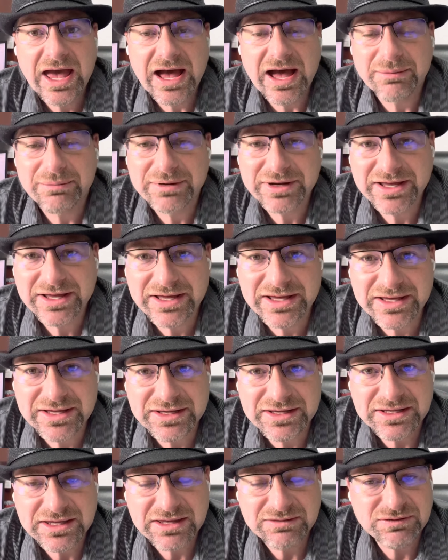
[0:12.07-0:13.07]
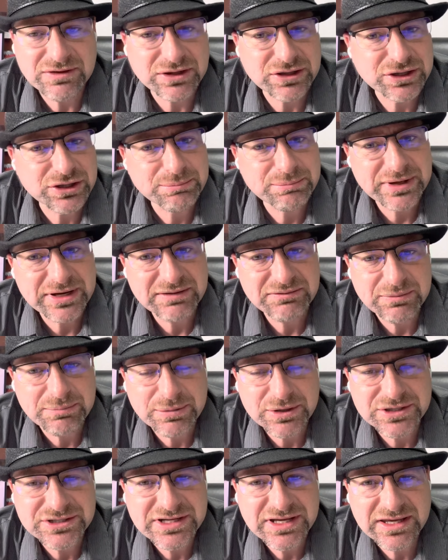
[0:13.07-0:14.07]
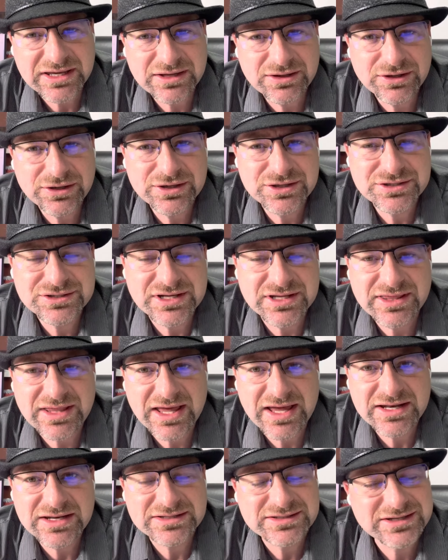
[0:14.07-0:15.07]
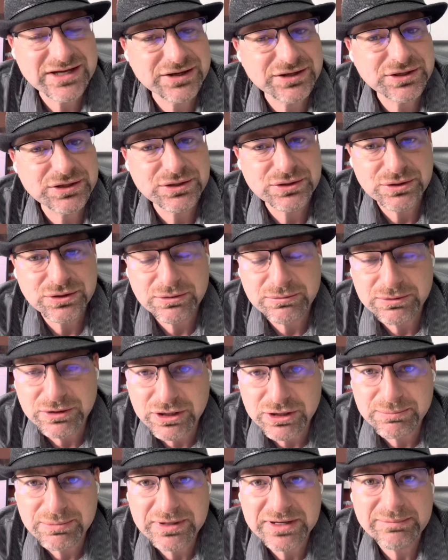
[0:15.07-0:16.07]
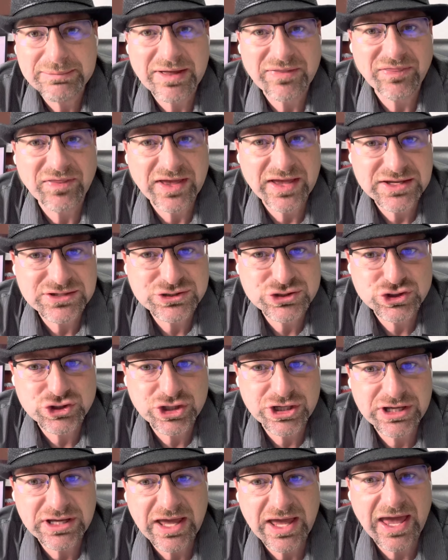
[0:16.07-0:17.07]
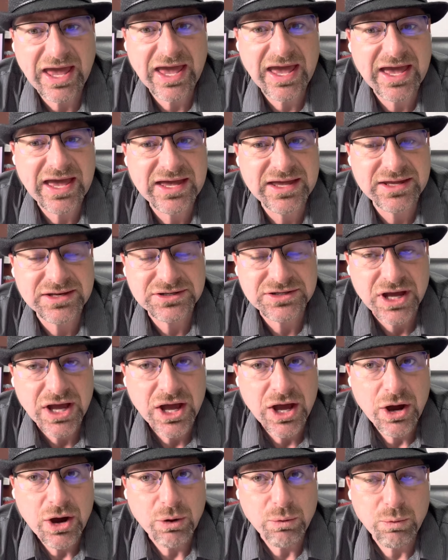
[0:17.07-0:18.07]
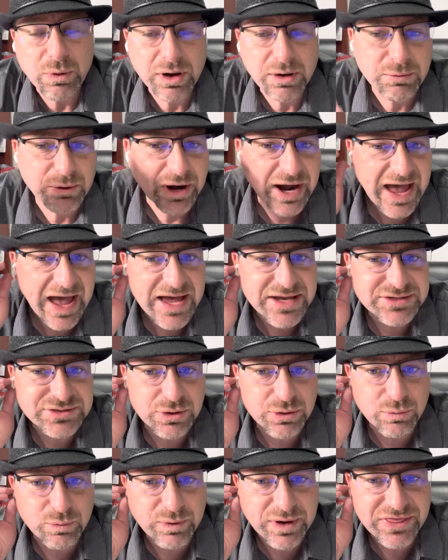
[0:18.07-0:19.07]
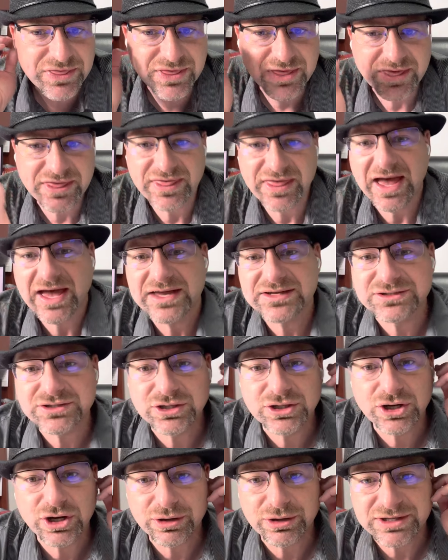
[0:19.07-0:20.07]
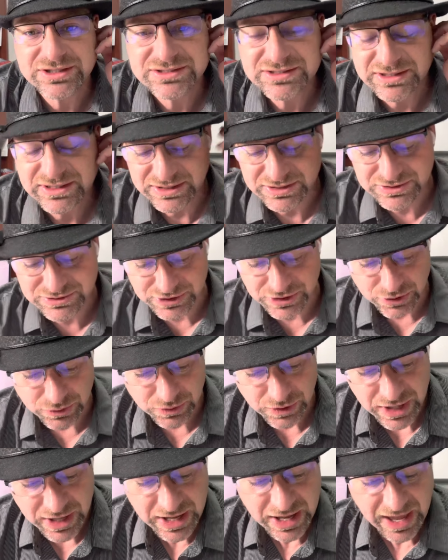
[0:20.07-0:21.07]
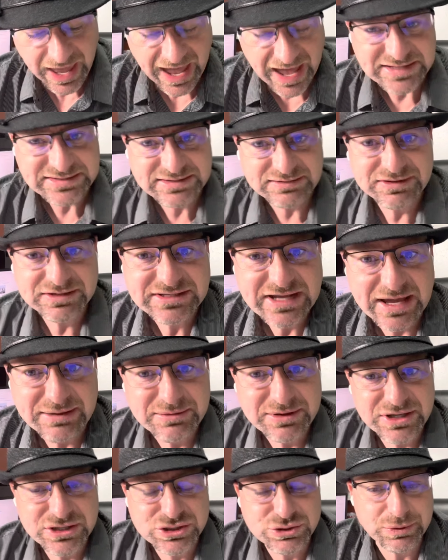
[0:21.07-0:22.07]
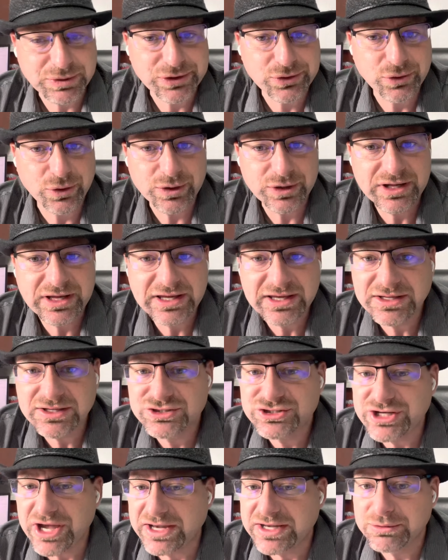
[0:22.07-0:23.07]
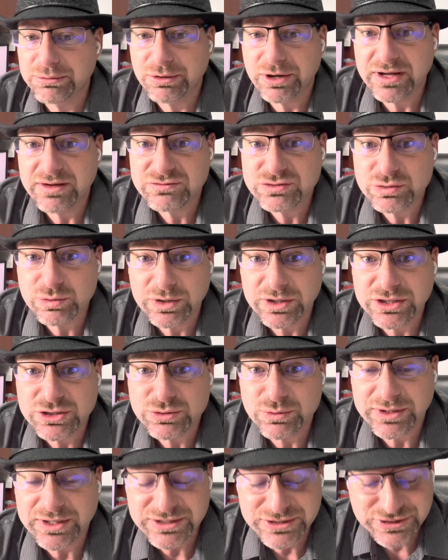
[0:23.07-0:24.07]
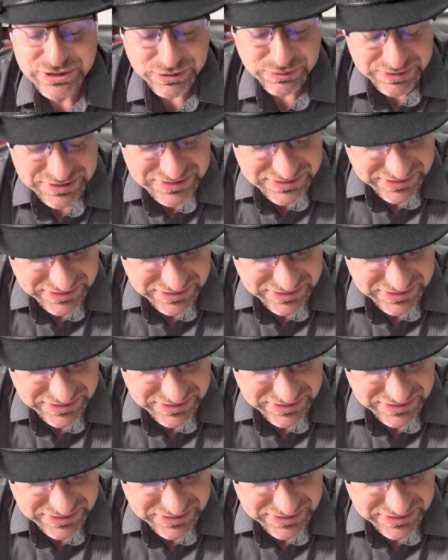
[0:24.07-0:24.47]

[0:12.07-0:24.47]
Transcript: I'm gonna give you a little bit of the particulars and then tell you a little bit about the history and where we're at with that currently. So as of the time of this recording, January of 2022, it's